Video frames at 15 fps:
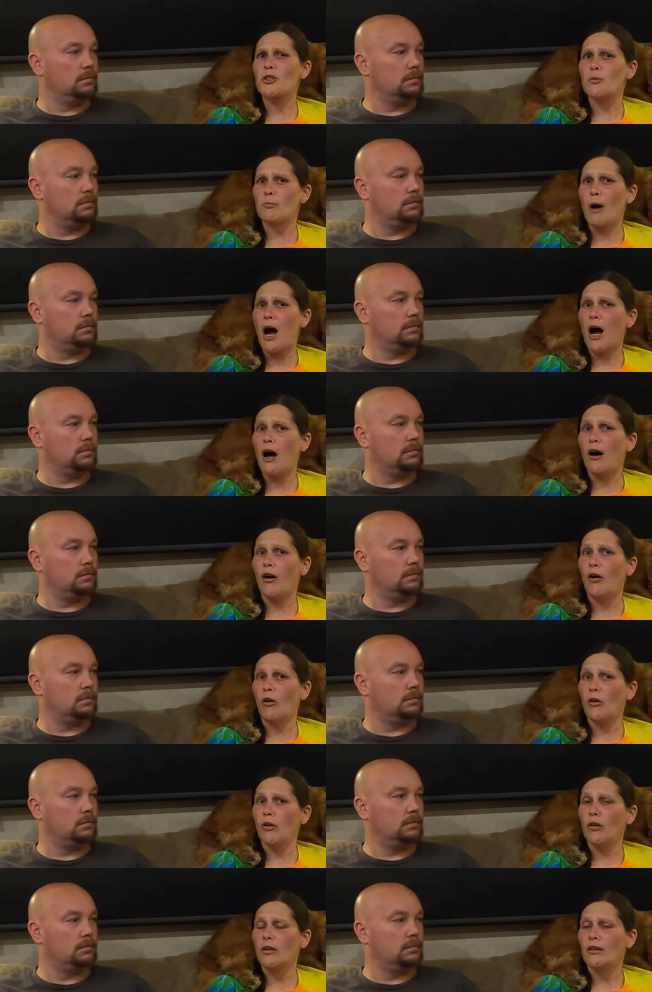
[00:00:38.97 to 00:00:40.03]

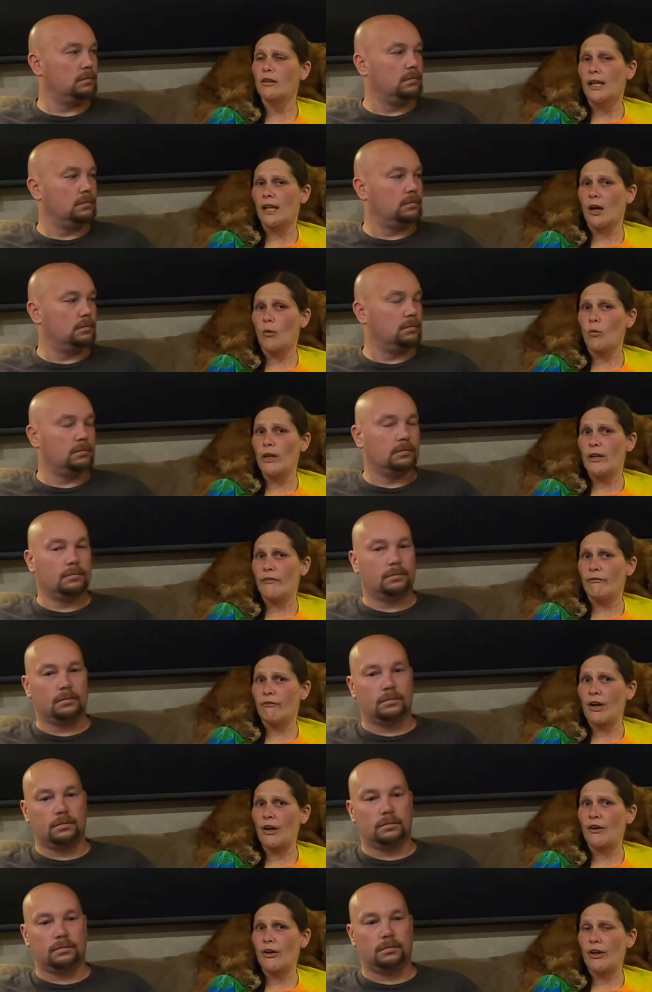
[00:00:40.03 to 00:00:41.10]
Speaker 1: small, and I went
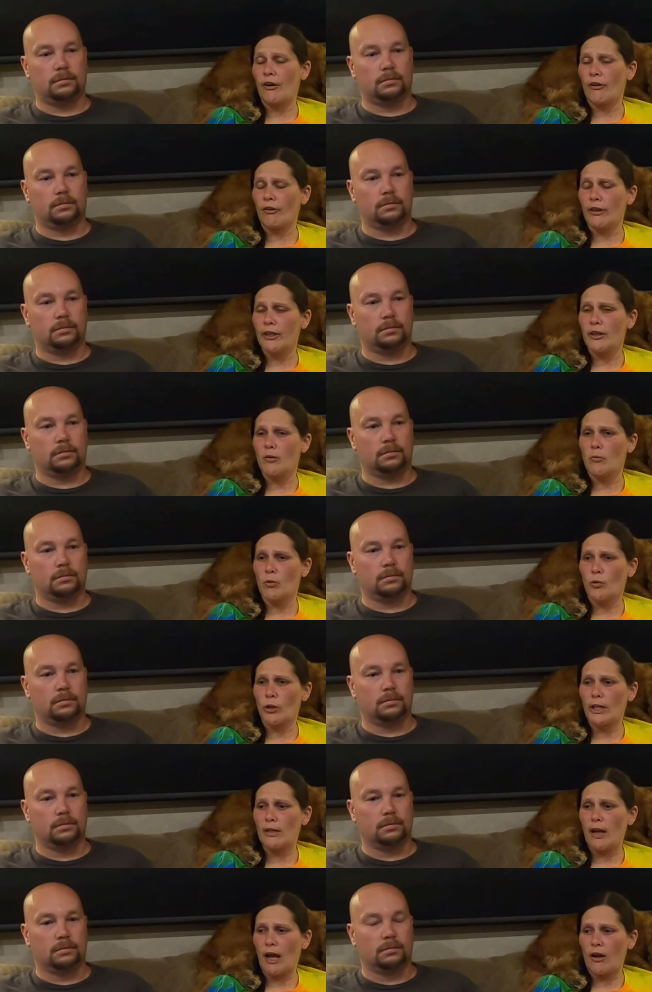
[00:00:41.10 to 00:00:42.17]
very early in the
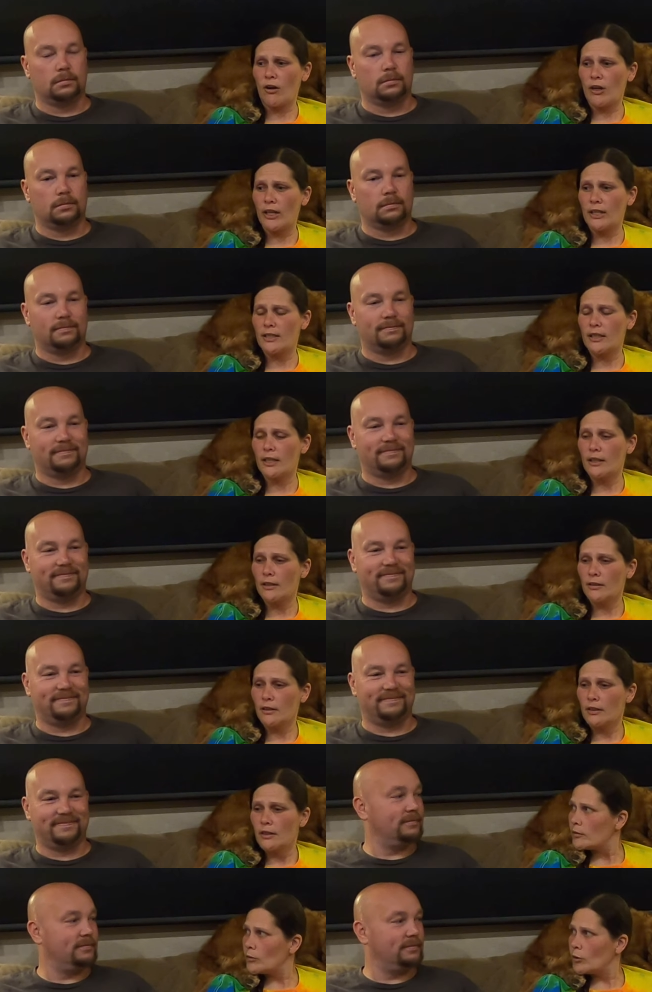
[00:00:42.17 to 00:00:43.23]
morning. I got it done.
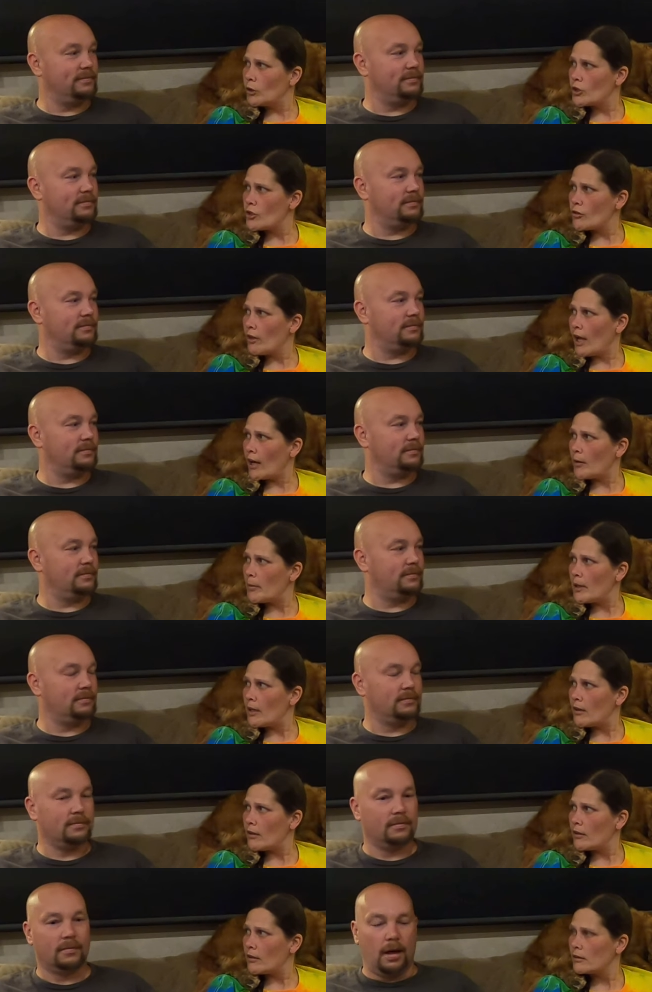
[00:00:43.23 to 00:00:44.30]
What'd you like
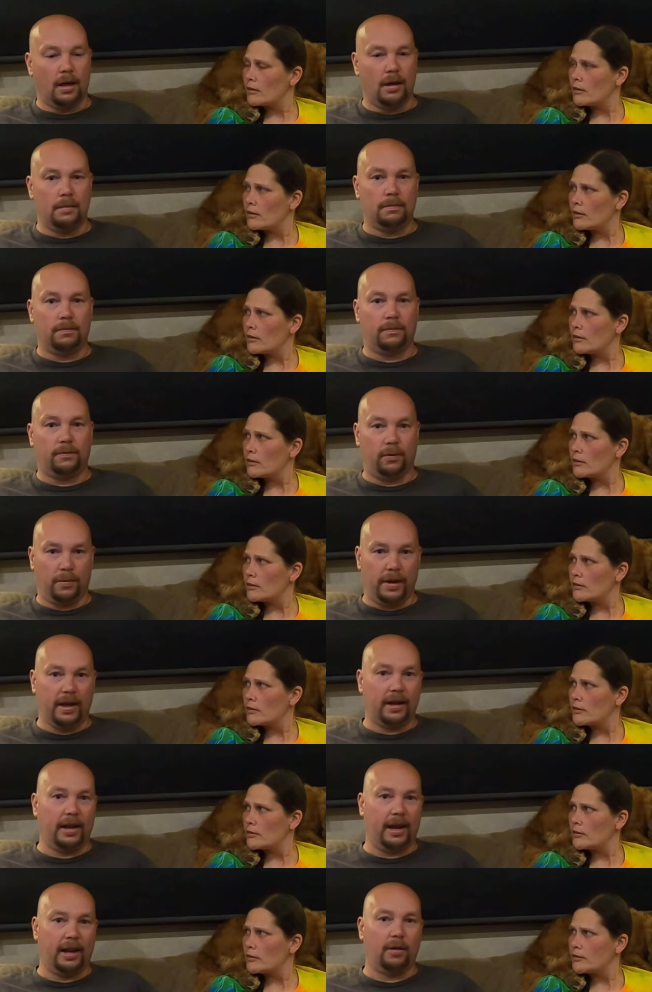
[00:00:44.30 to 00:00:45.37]
about it? Um,
Speaker 2: for me,
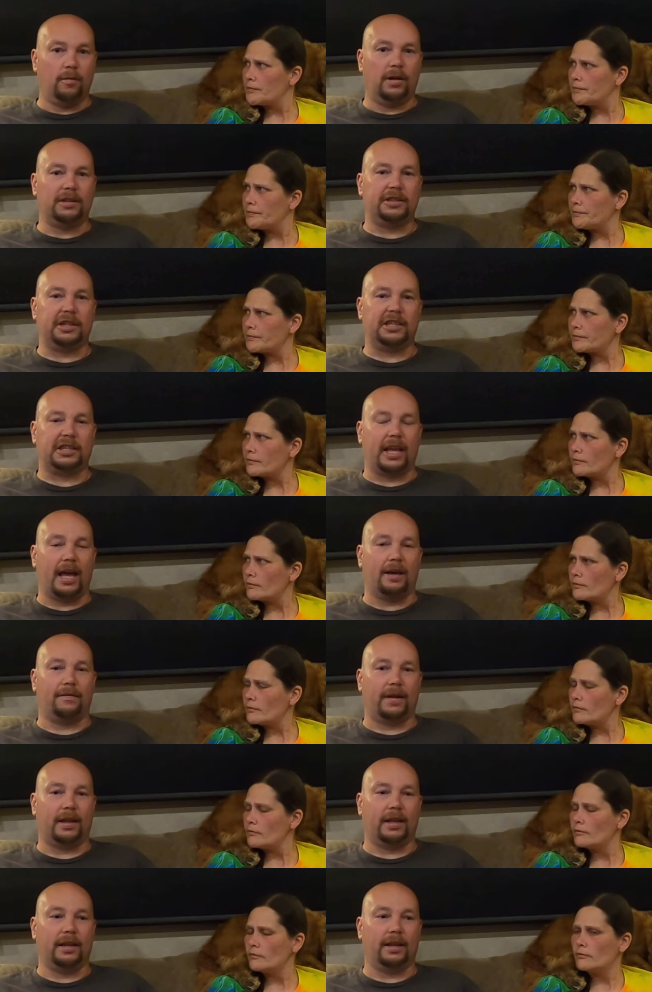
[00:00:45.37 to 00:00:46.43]
again, it was the staff.
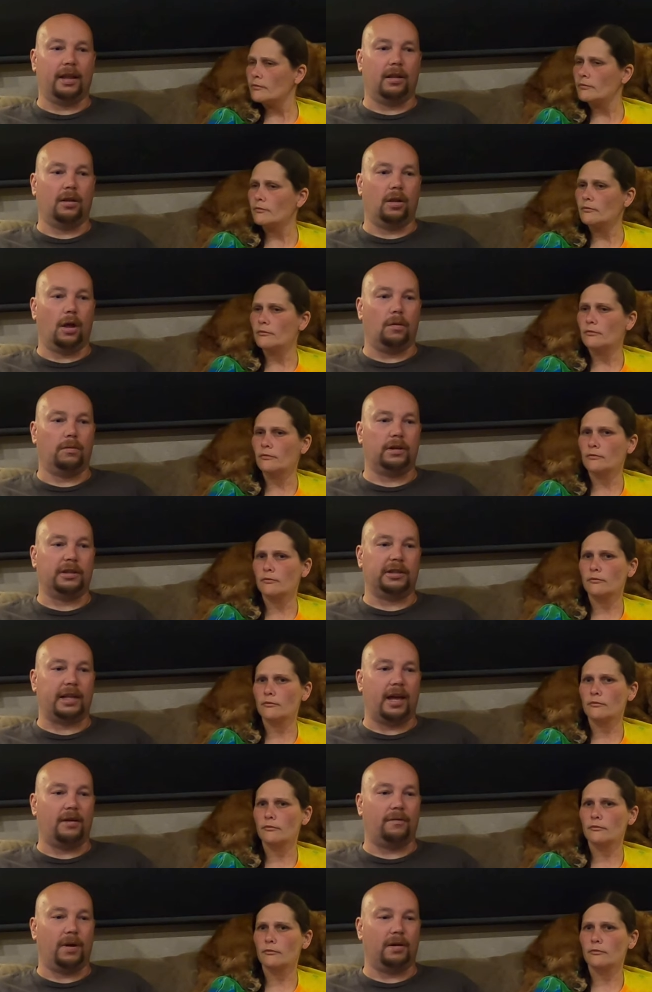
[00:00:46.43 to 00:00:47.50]
I did deal a lot with the
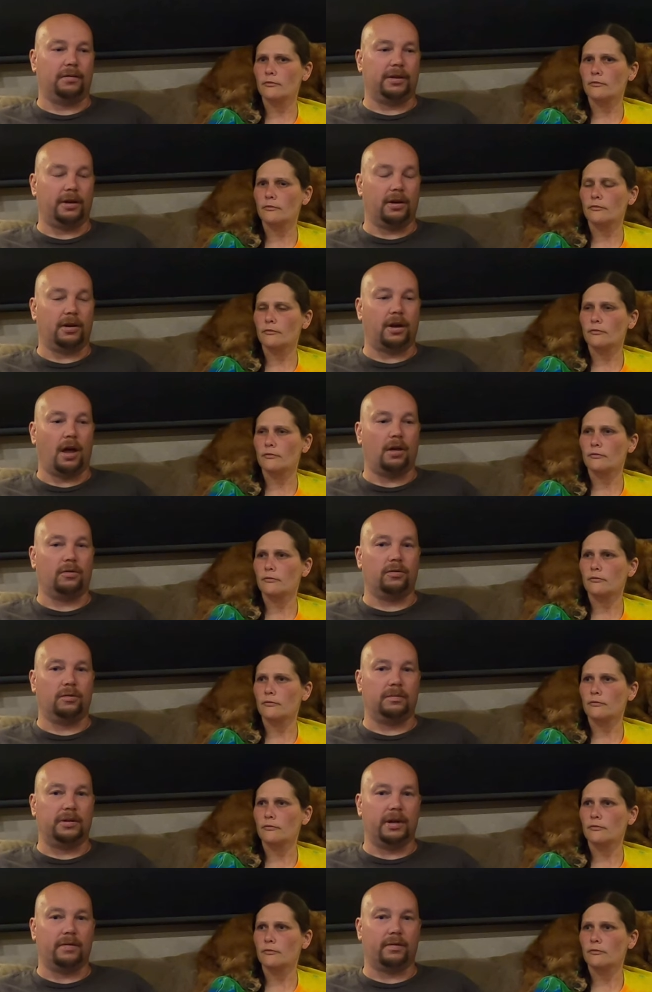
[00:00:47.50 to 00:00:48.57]
staff while I was here. I talked to
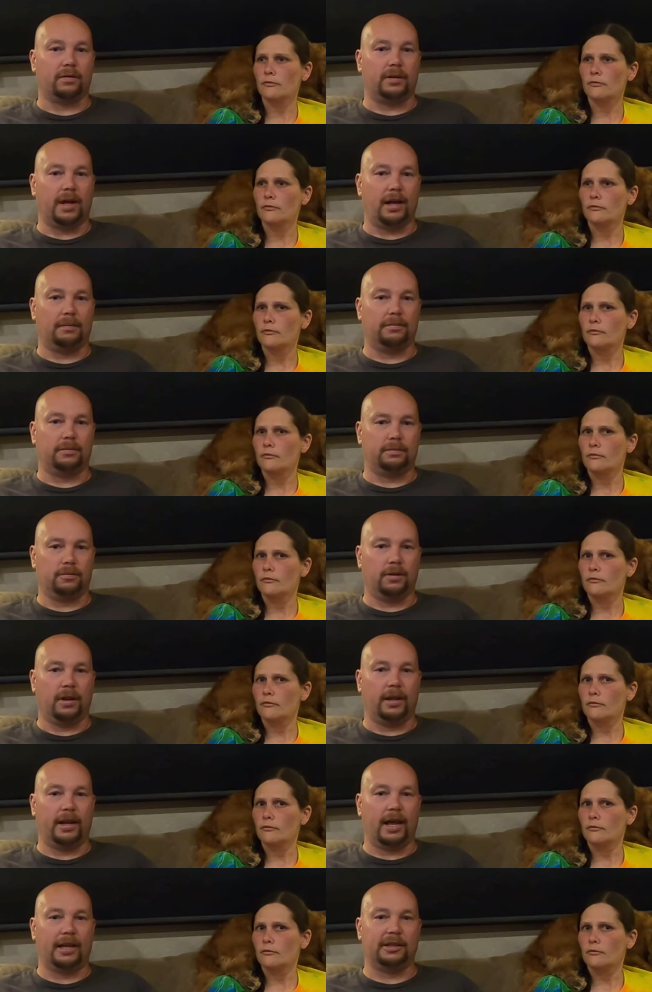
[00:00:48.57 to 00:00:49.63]
them several times.
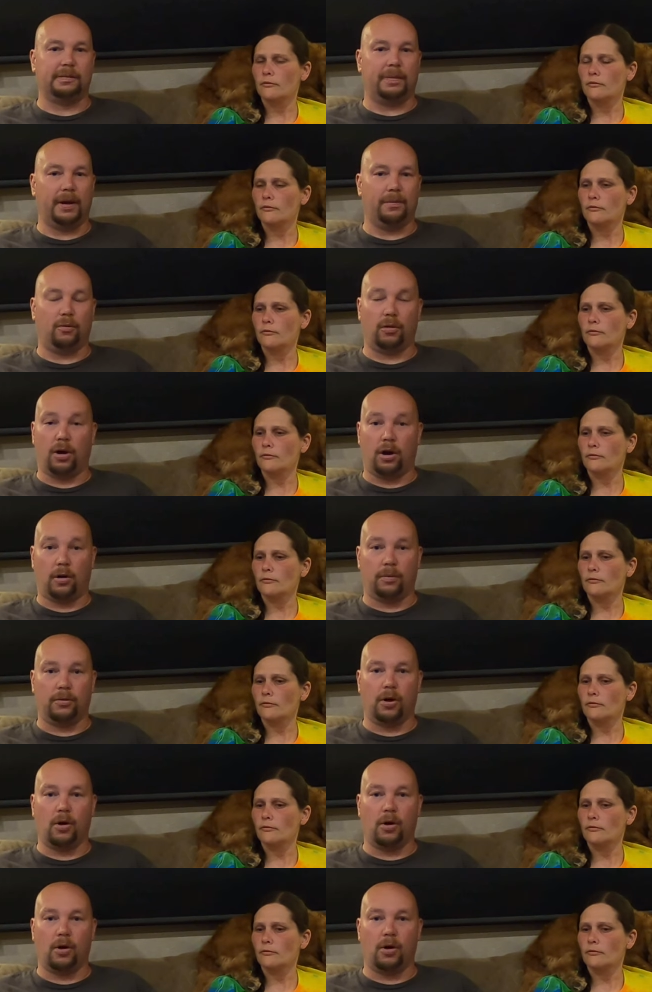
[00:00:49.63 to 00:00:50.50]
Really nice people. Got our